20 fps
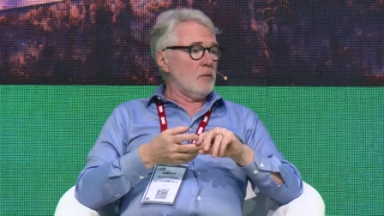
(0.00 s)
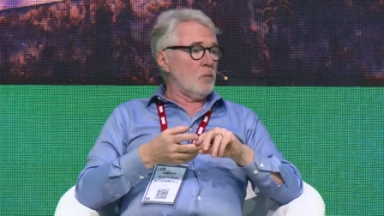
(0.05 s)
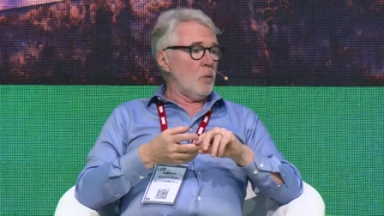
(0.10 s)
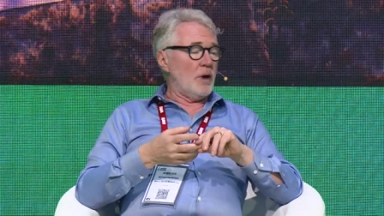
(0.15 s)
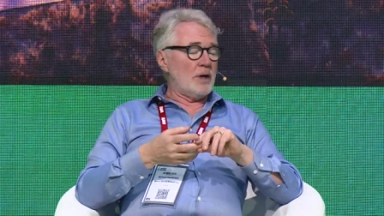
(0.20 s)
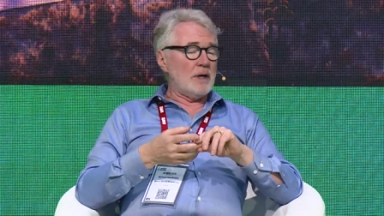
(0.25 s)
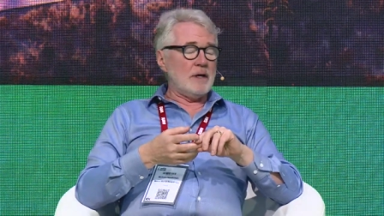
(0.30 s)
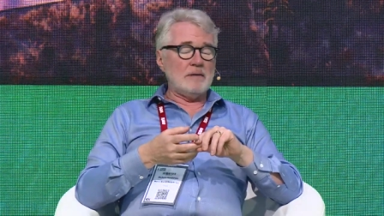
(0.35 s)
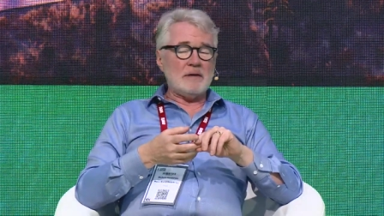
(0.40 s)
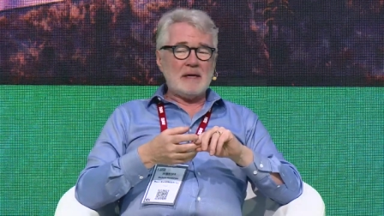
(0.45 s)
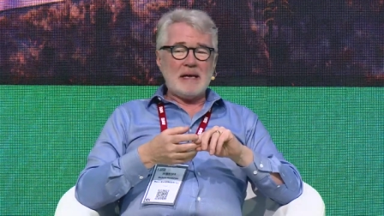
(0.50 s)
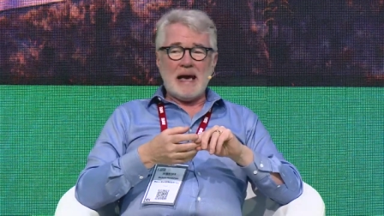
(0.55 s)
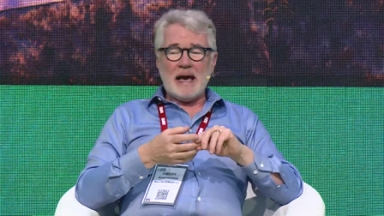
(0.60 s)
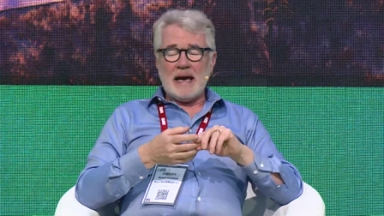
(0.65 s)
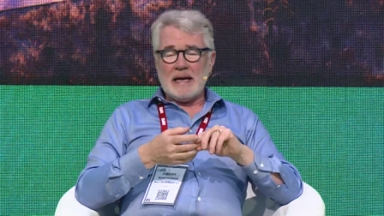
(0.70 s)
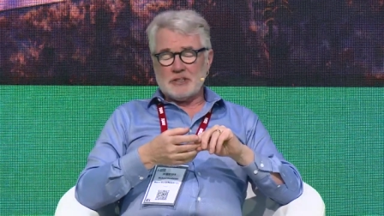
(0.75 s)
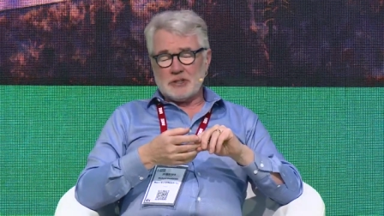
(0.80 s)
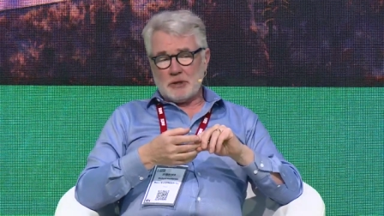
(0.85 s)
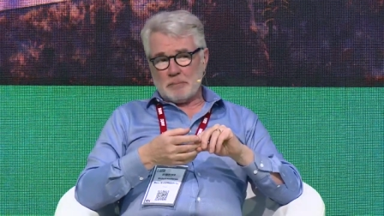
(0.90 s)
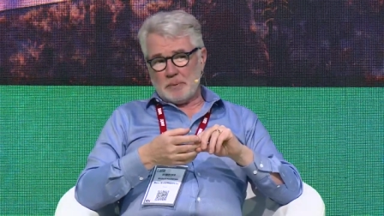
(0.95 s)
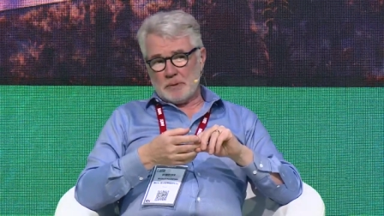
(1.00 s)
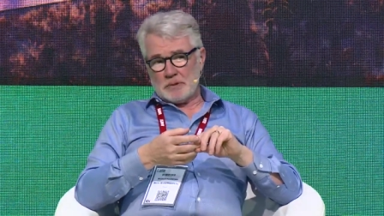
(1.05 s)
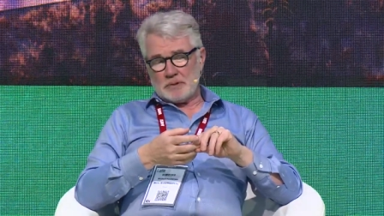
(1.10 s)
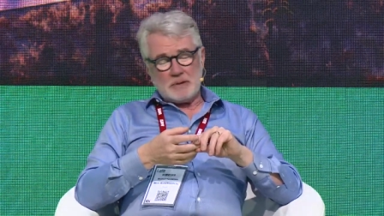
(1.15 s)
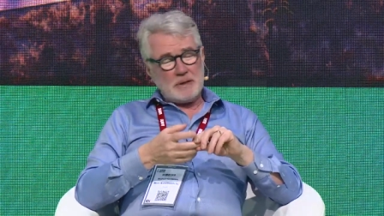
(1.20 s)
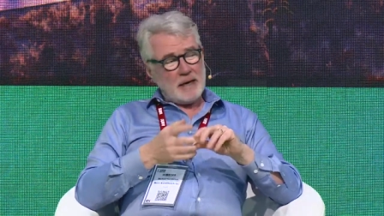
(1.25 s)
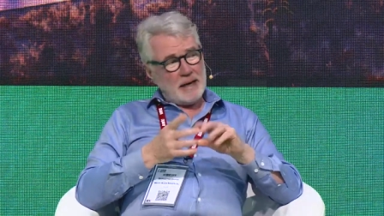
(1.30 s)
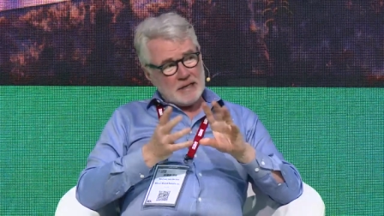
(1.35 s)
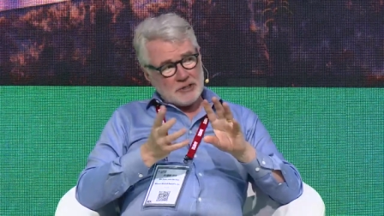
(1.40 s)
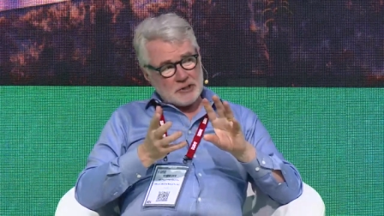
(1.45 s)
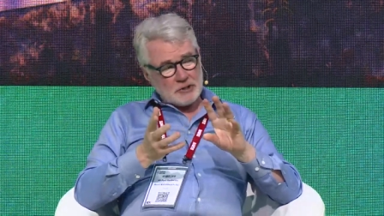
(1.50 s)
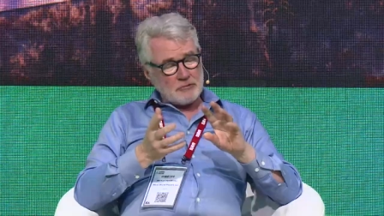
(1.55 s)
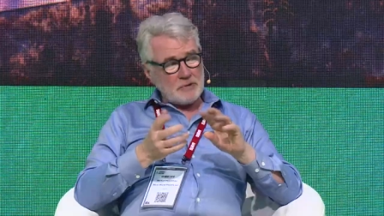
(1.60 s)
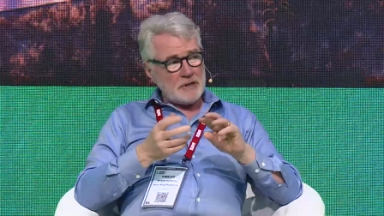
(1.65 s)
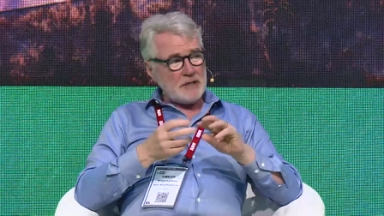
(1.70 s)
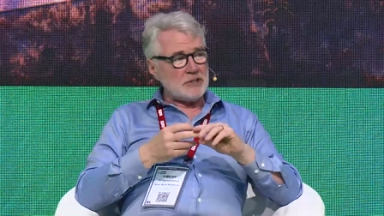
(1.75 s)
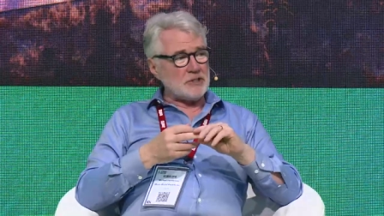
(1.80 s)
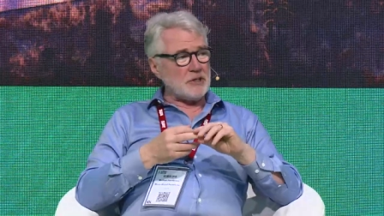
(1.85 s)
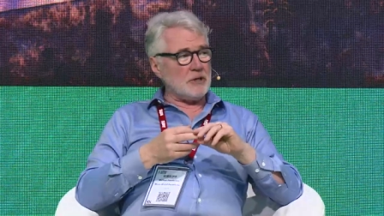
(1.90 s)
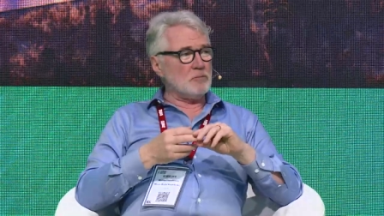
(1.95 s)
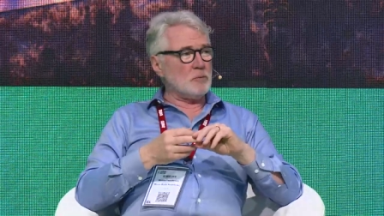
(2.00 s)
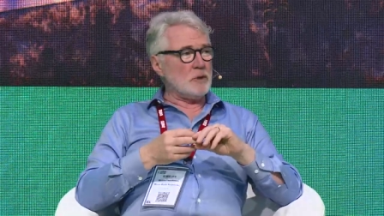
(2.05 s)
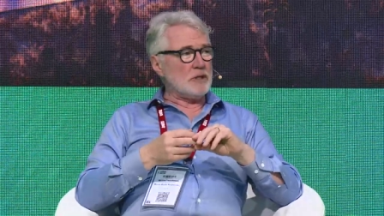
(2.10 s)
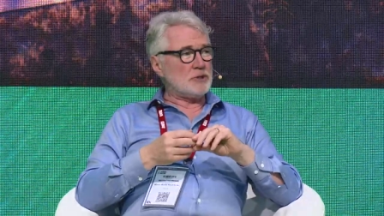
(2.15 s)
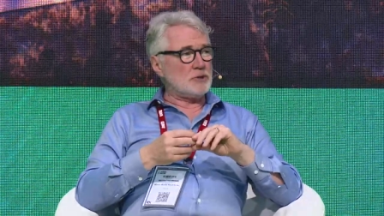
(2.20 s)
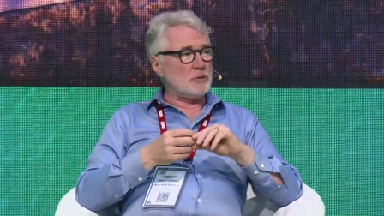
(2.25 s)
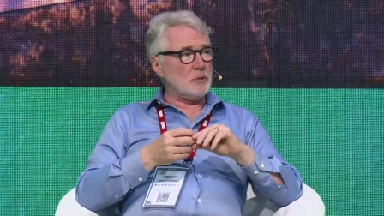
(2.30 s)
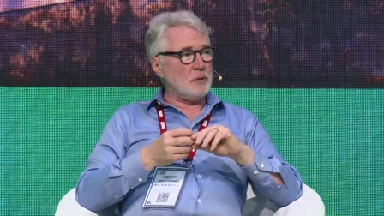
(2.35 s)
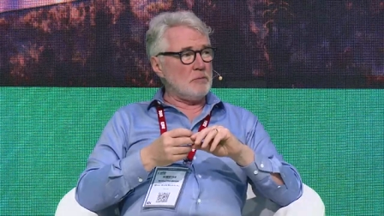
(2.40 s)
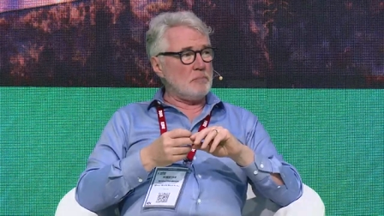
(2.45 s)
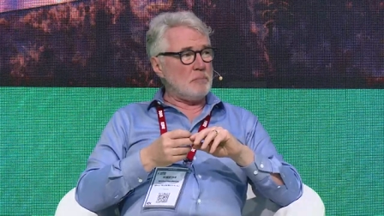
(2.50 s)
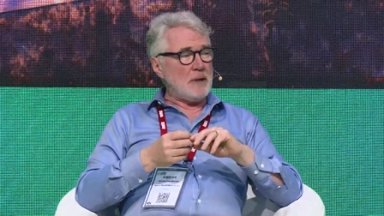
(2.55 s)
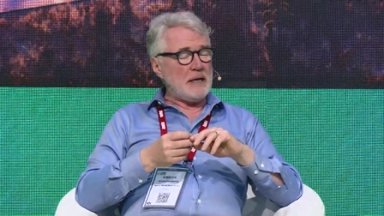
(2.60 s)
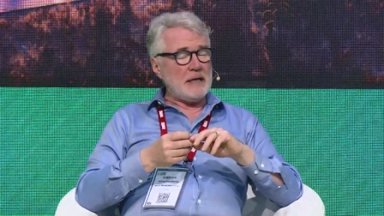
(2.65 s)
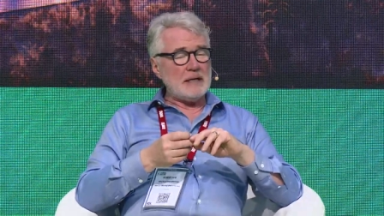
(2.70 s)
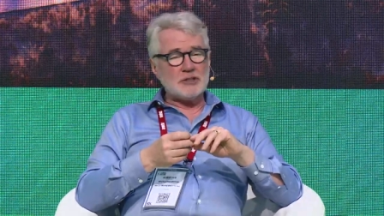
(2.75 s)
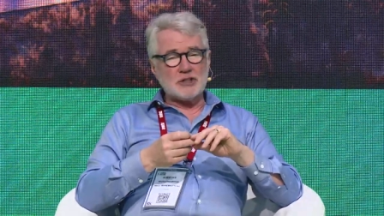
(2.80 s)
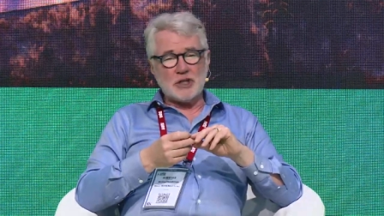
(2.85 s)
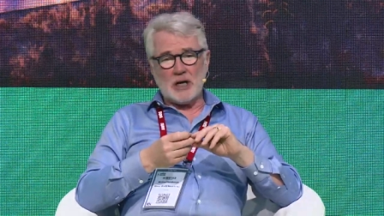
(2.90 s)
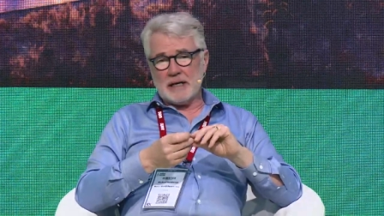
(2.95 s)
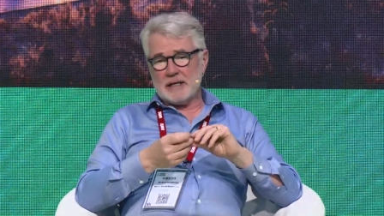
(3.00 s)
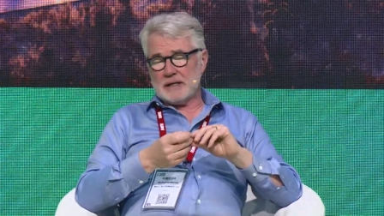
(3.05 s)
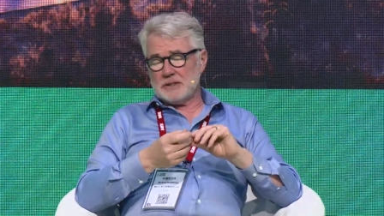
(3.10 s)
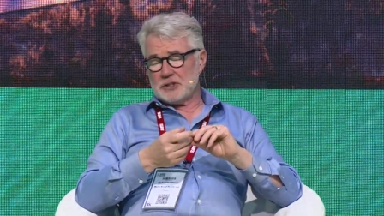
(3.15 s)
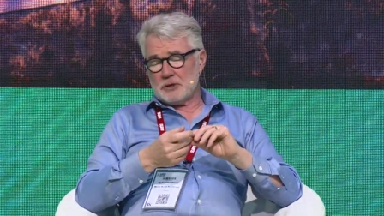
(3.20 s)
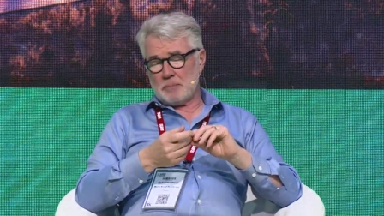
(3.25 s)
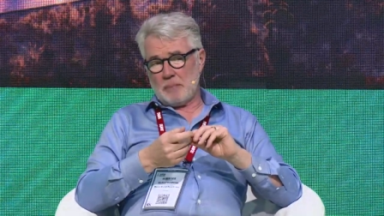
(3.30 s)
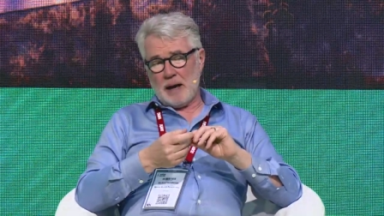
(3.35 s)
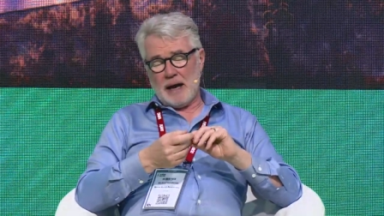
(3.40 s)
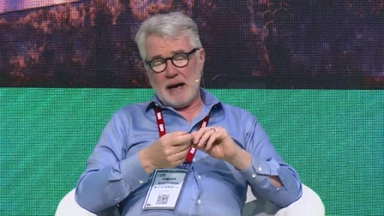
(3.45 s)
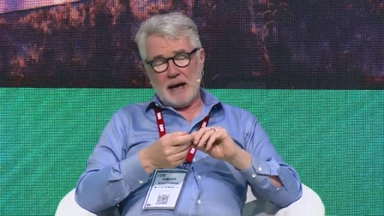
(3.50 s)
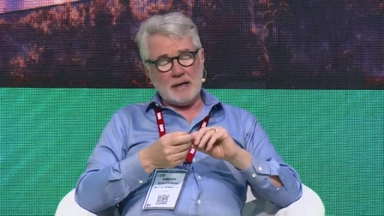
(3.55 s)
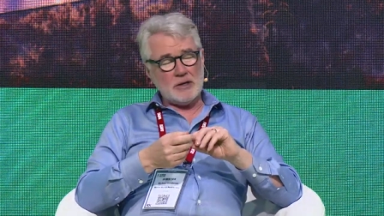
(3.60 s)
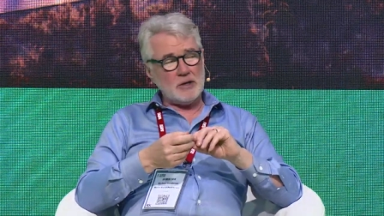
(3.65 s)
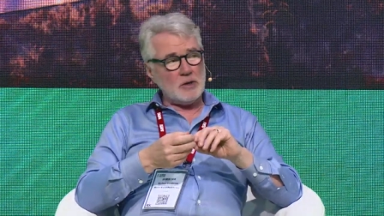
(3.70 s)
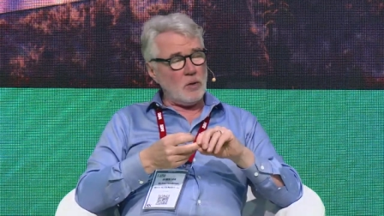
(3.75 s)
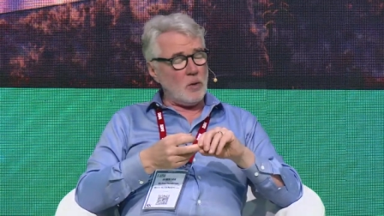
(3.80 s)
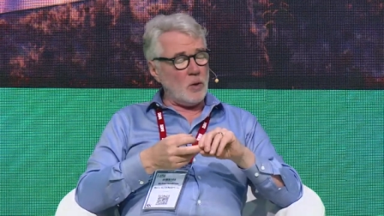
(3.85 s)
one in the Asia, Asia region, which would be China, Japan,